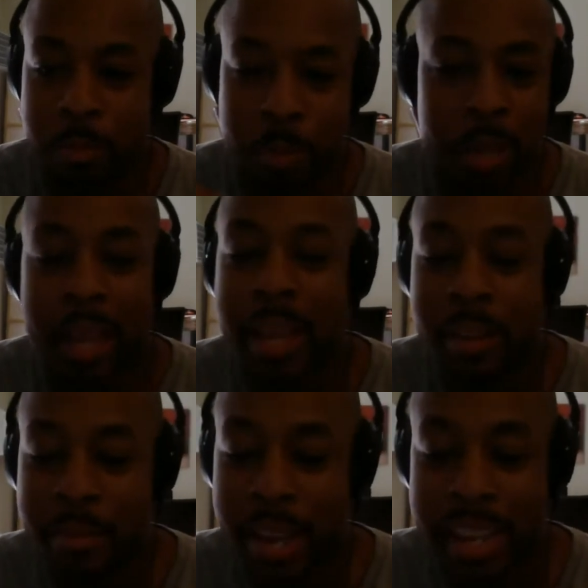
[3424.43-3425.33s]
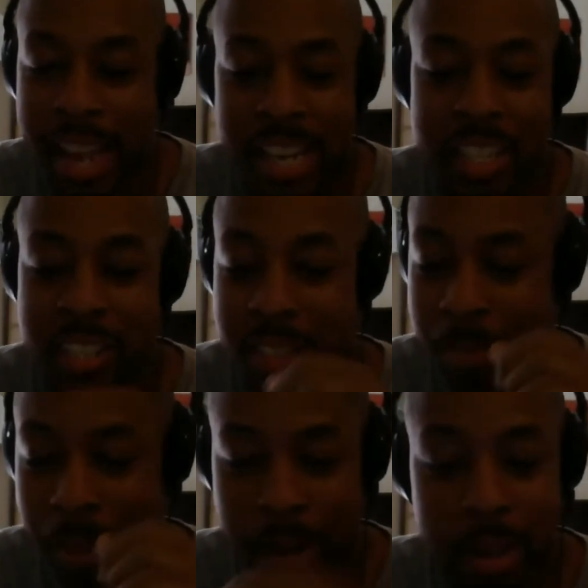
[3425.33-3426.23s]
planned the vacations,
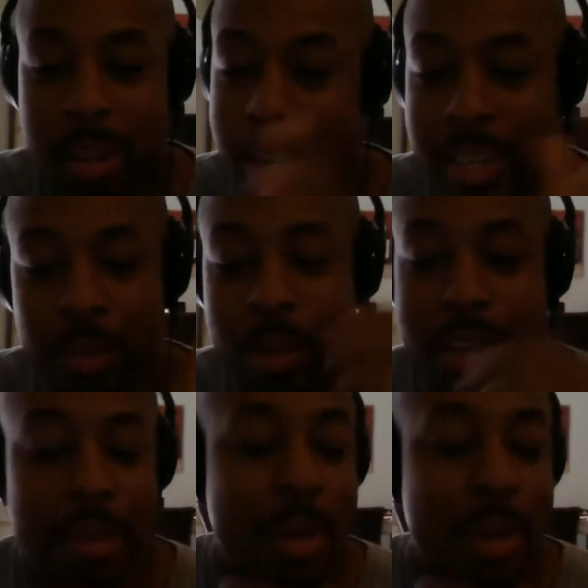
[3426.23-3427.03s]
and he